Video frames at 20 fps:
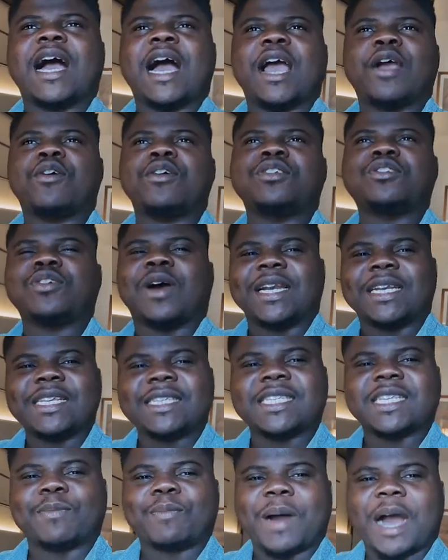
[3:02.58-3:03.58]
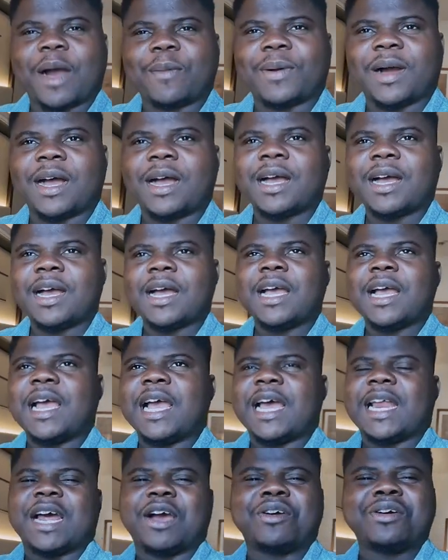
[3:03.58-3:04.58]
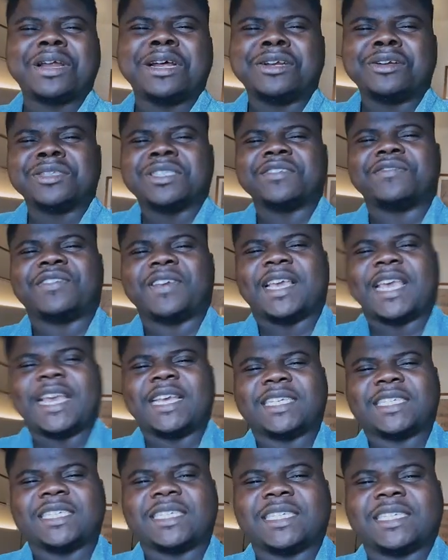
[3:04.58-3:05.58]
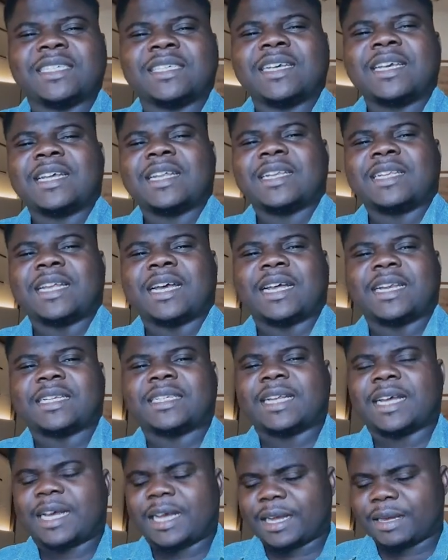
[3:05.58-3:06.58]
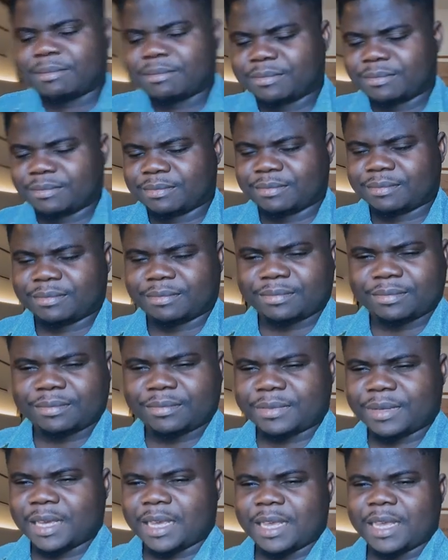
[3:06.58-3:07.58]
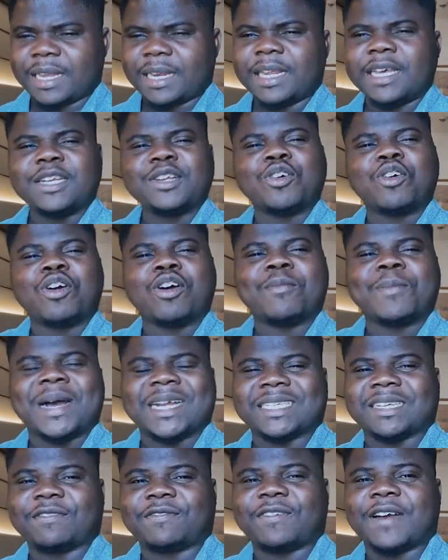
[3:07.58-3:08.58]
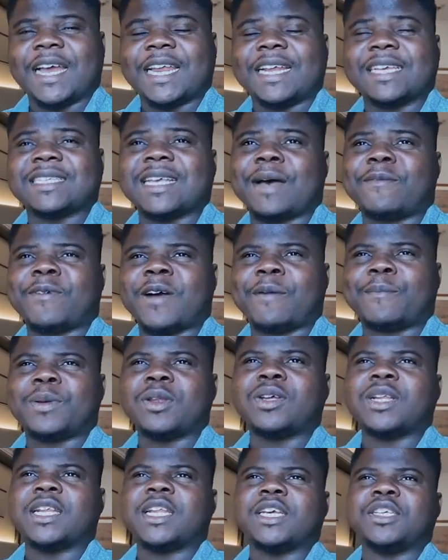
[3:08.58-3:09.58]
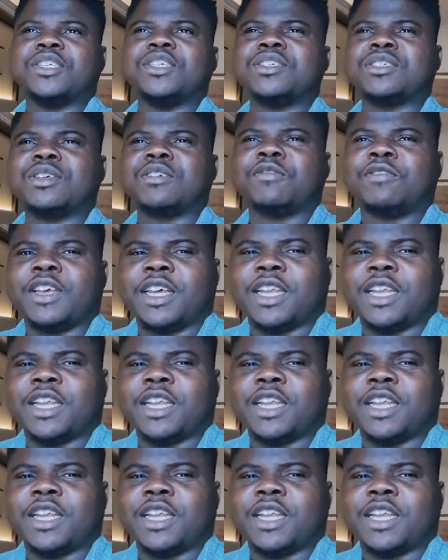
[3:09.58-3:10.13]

I got to Addis Ababa and I got a notification that a lady called Martha Finest have uploaded a YouTube